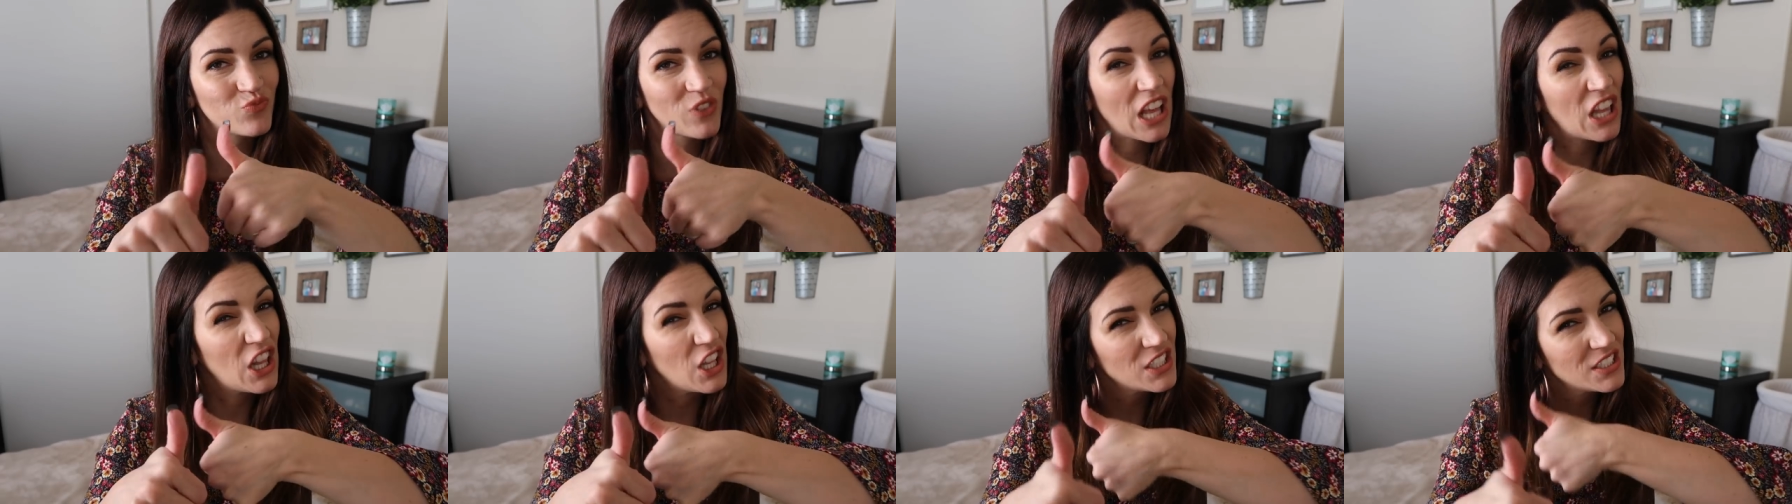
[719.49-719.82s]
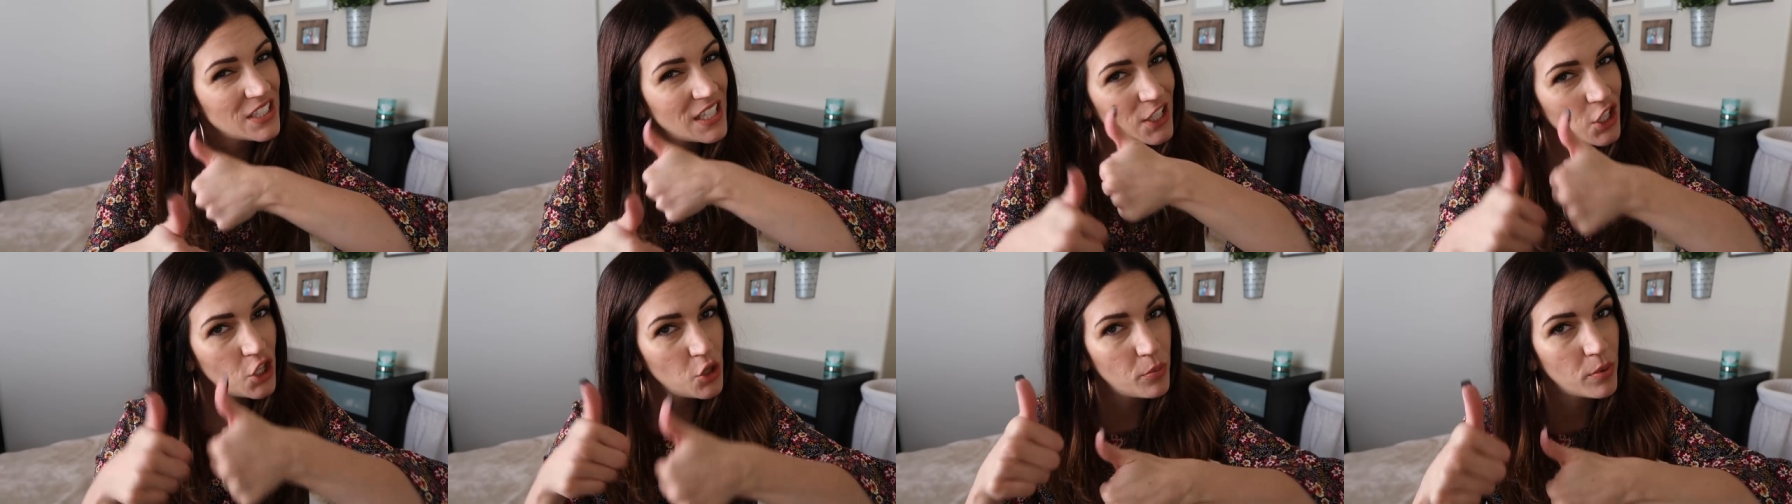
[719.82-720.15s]
it
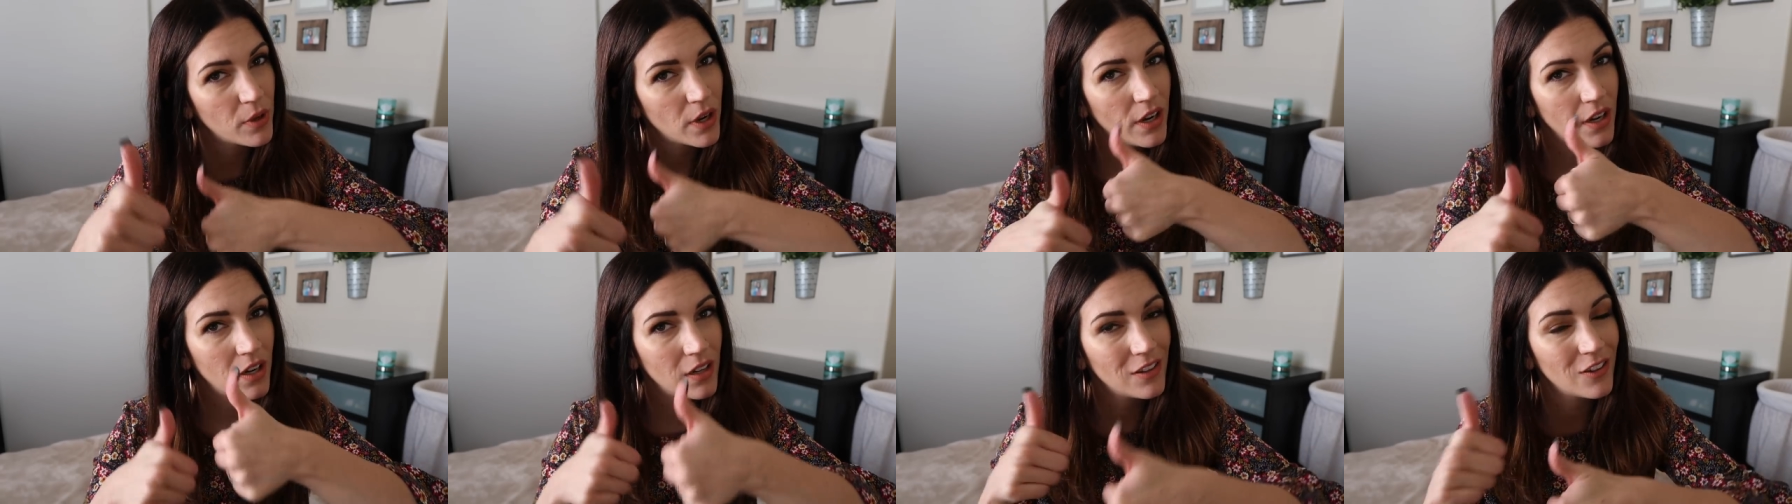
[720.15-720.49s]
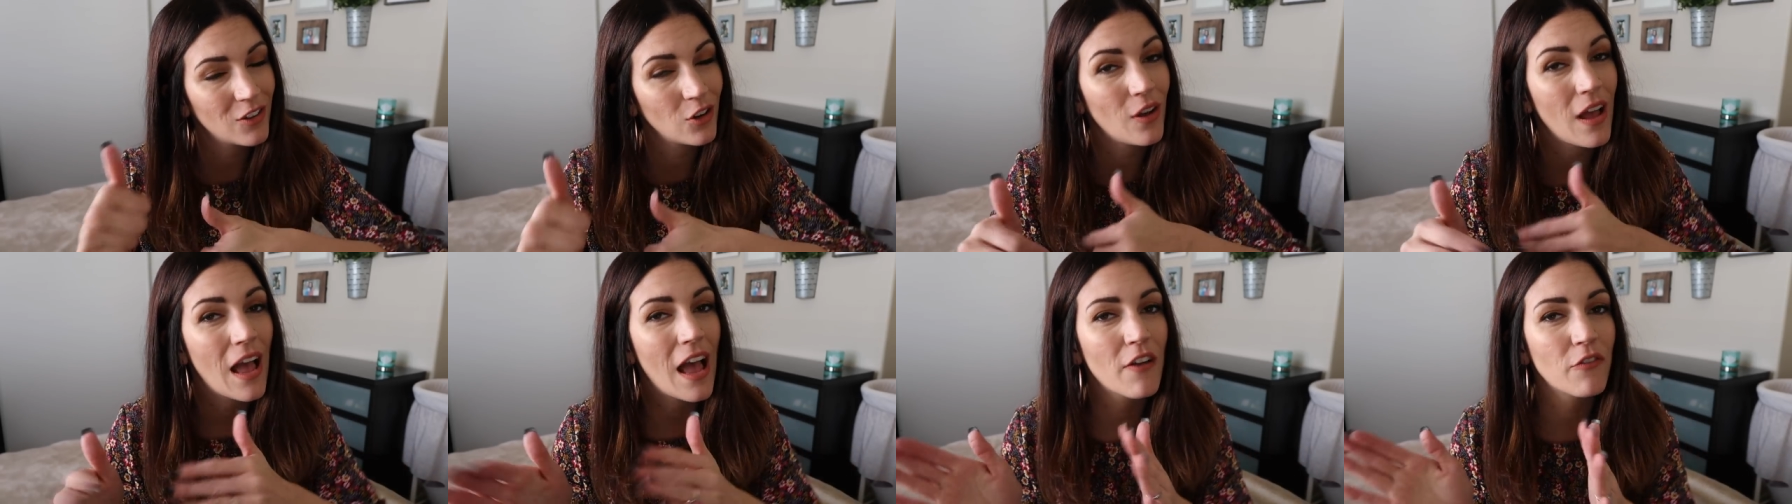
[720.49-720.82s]
looks like you put in a
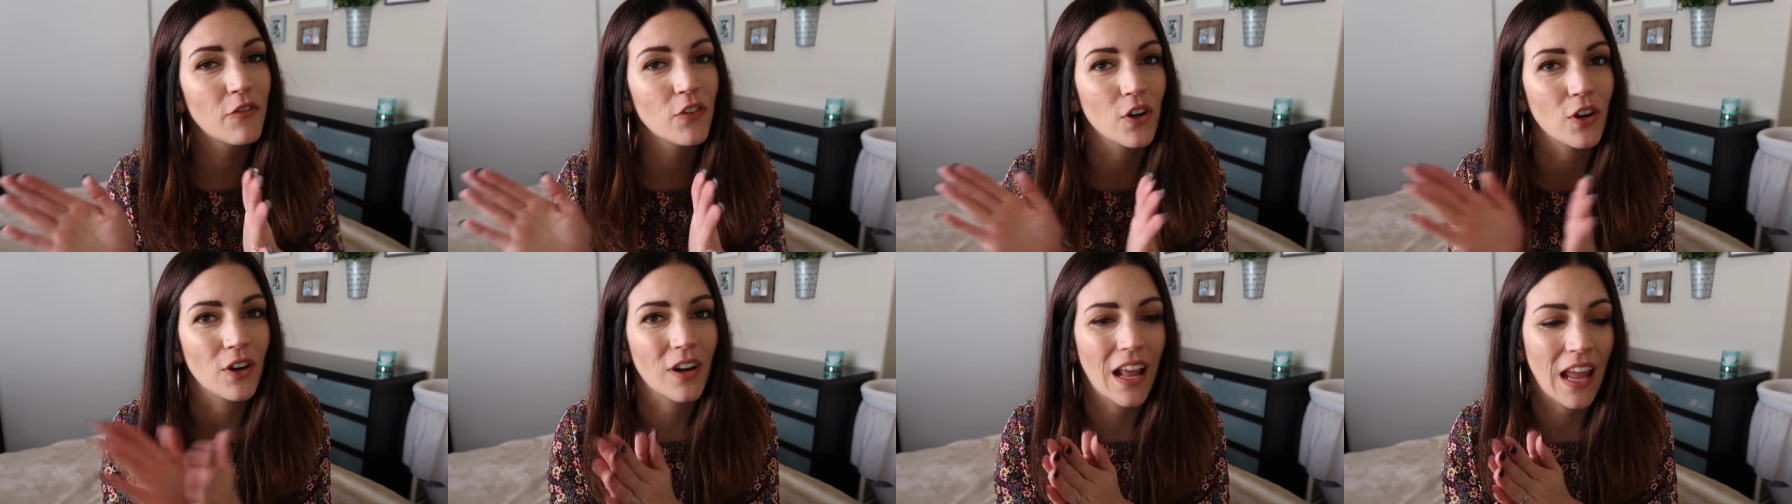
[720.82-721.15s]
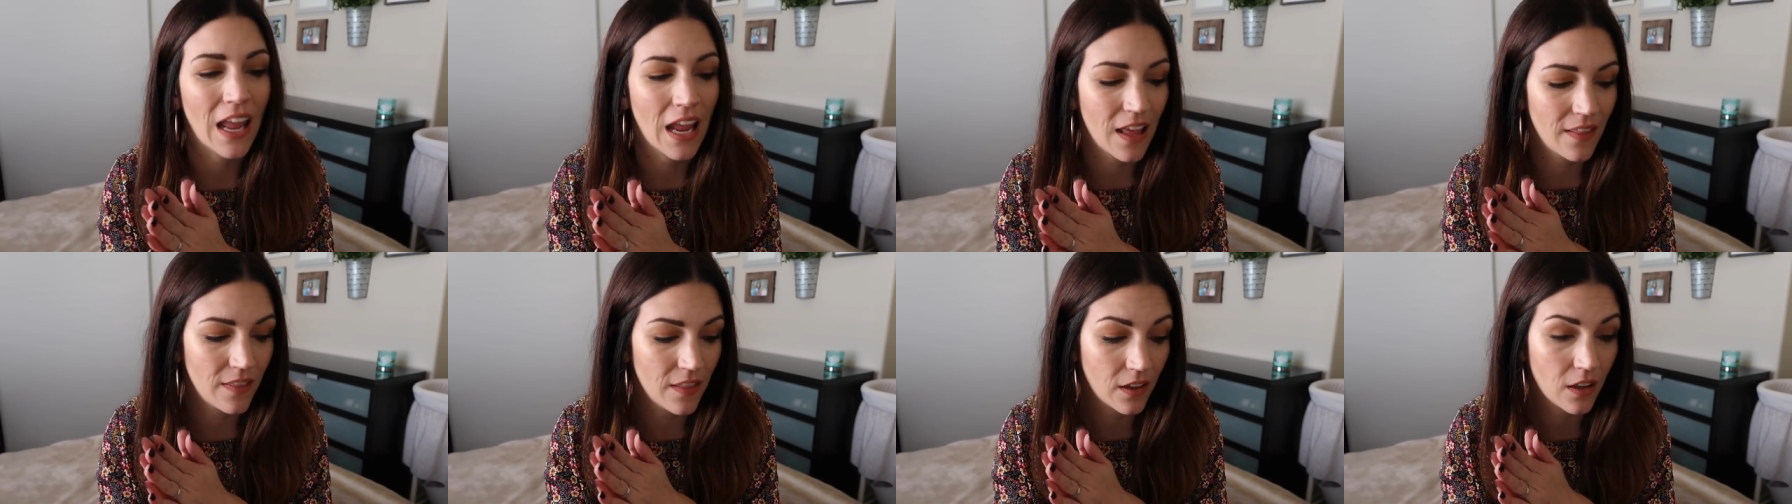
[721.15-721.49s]
little effort.
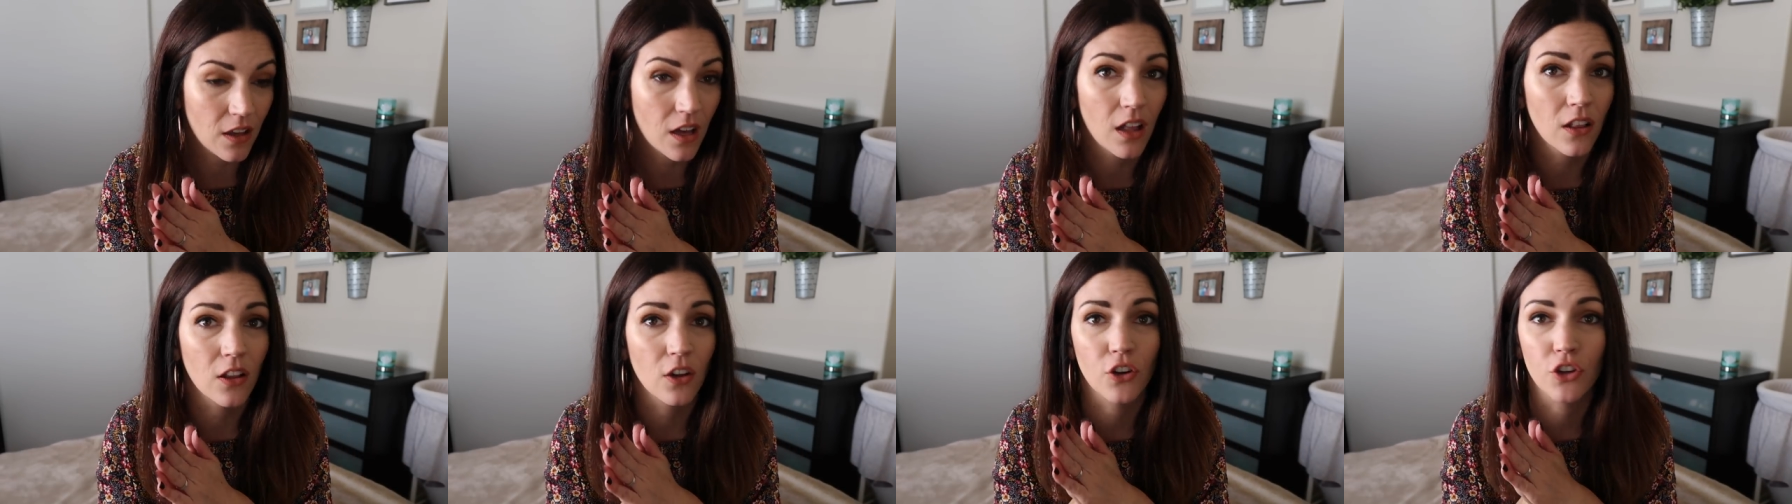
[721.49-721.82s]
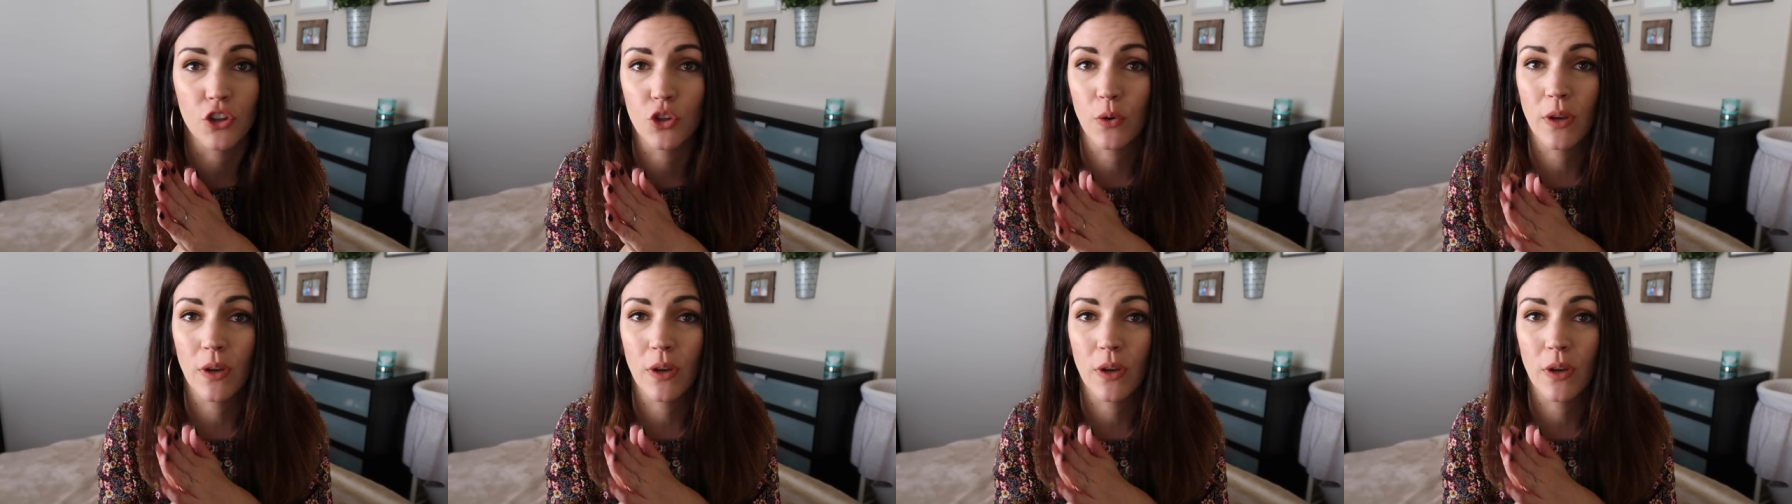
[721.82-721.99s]
And the color,